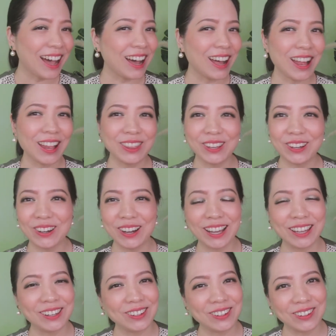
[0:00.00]
Although
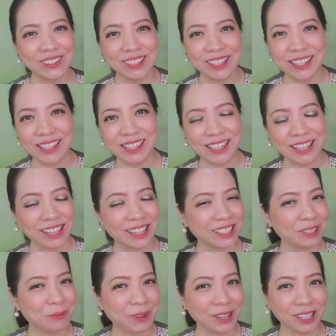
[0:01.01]
I know this is
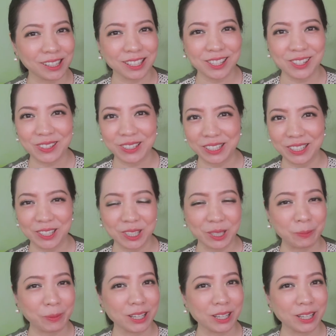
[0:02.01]
another marketing strategy,